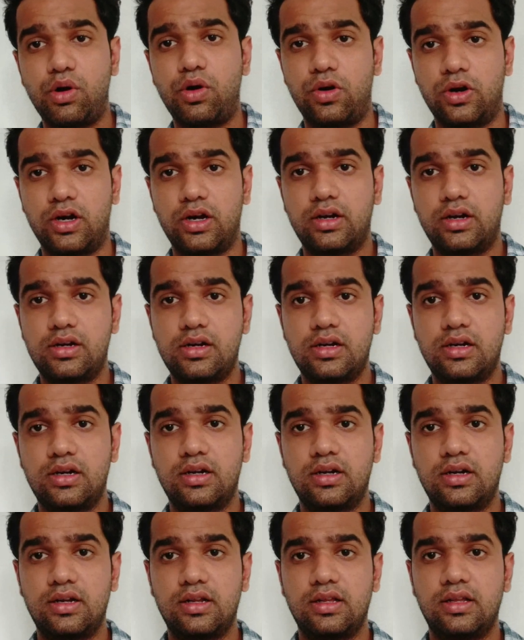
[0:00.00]
bone
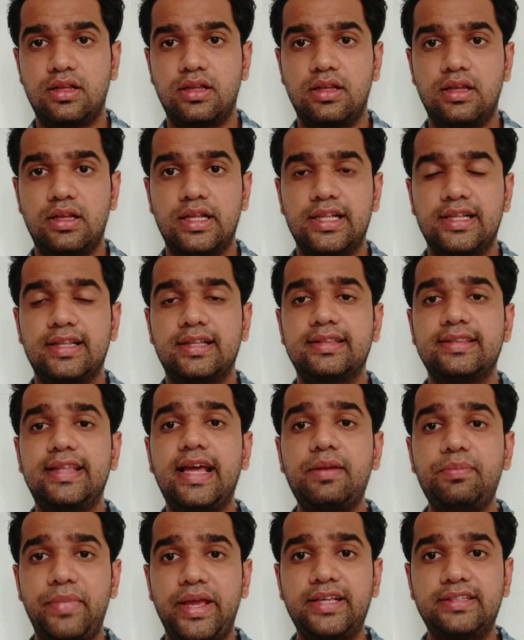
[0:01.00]

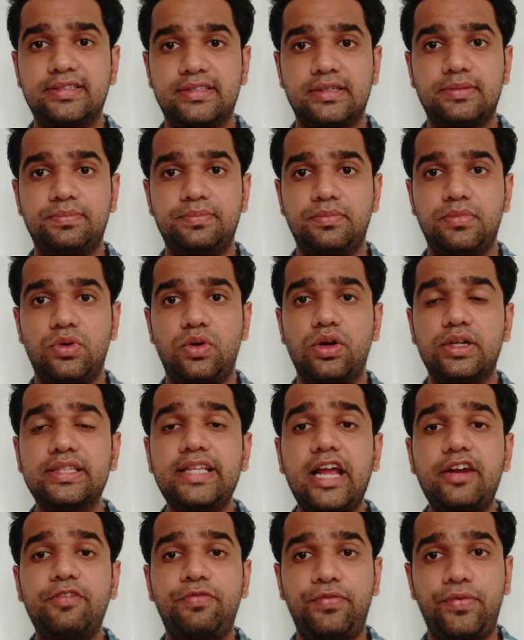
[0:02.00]
that makes up or
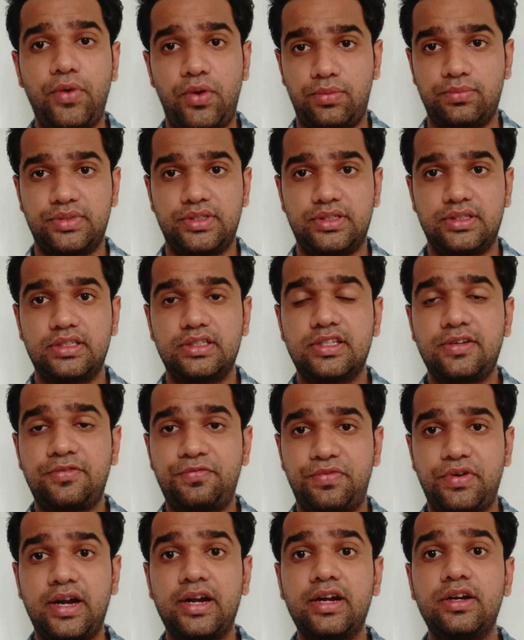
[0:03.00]
that forms the
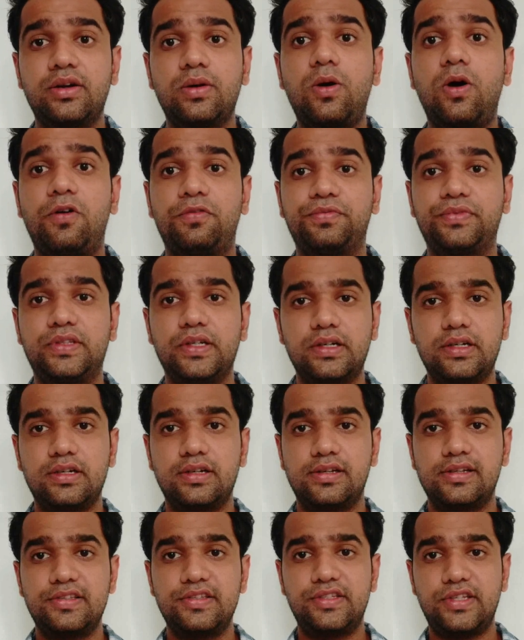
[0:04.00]
front of the
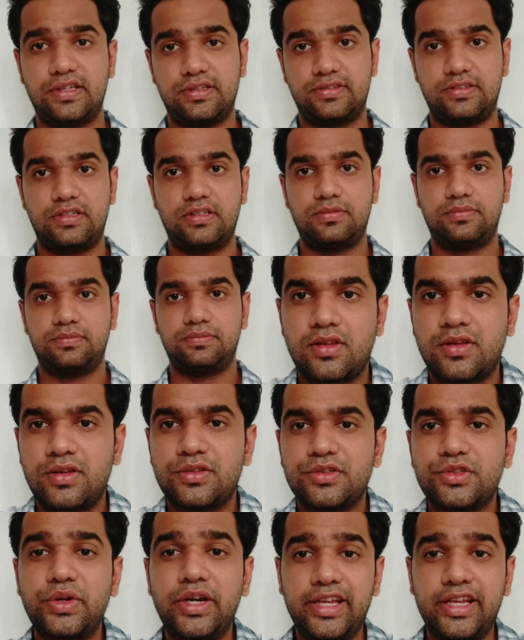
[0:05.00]
chest.
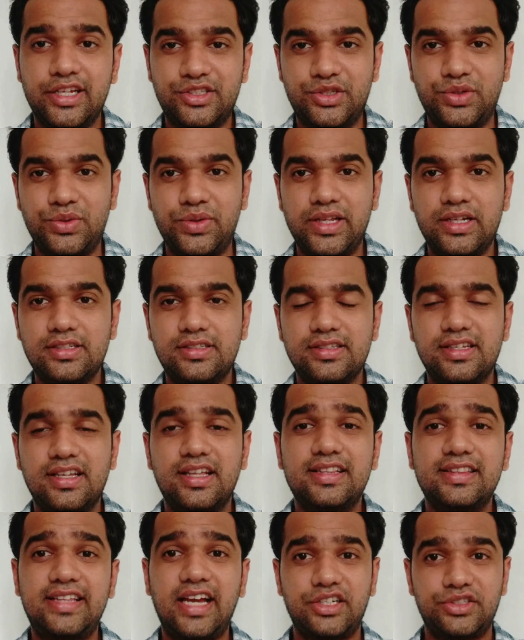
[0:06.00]
So dear students,
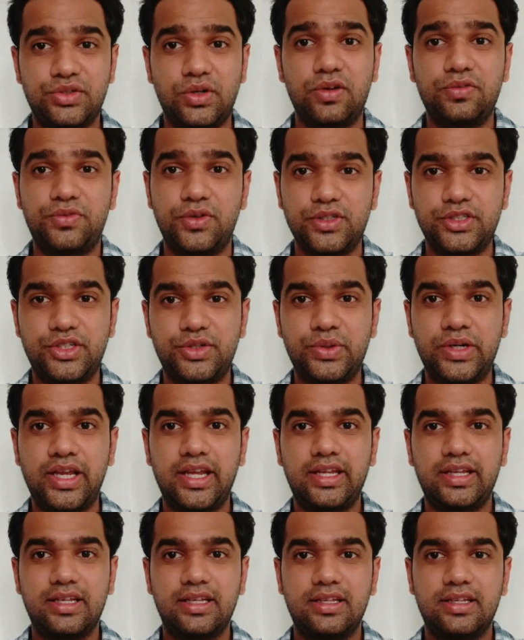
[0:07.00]
that's all for
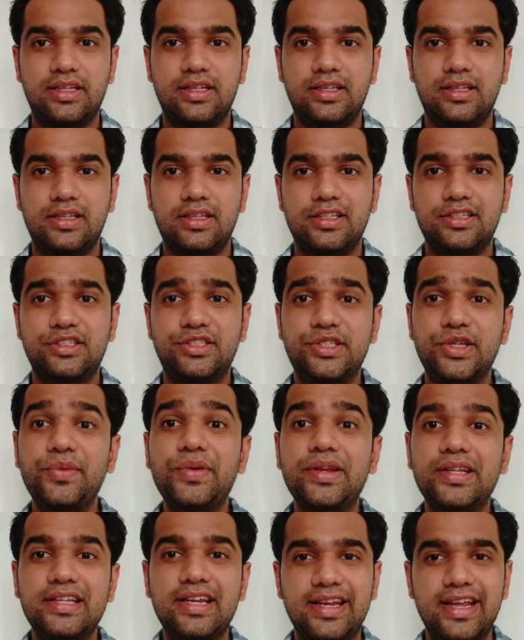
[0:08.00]
today. See you
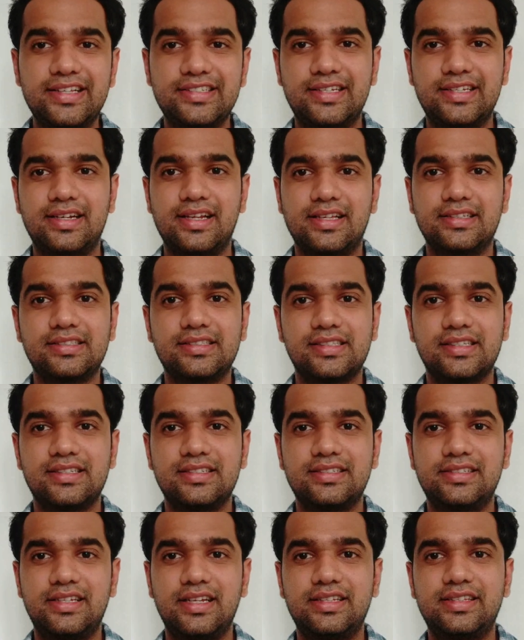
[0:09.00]
in the next class.
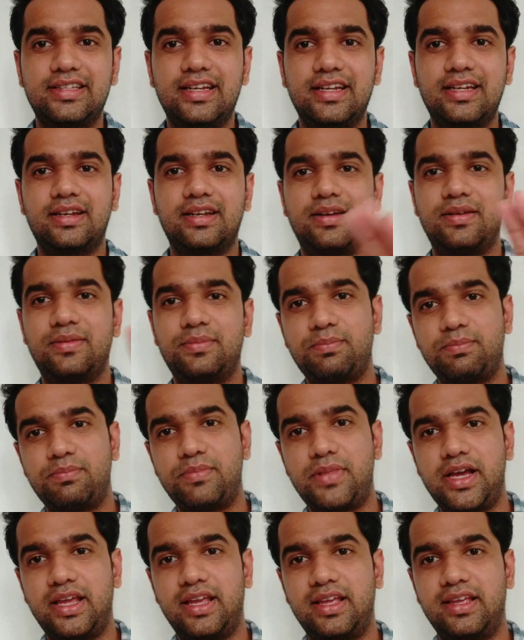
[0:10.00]
Till then,
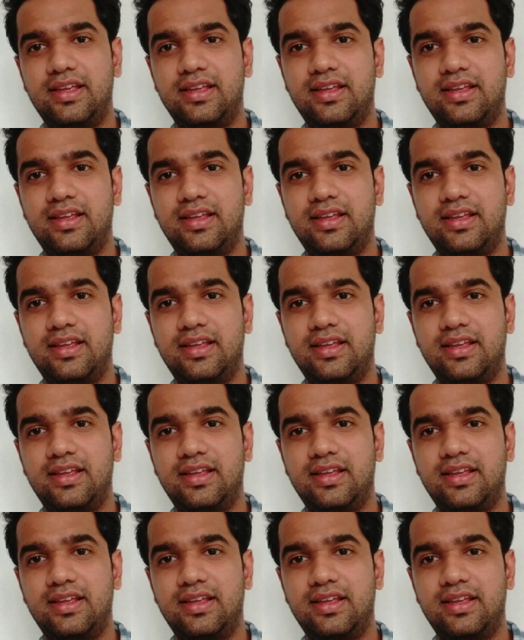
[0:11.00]
bye.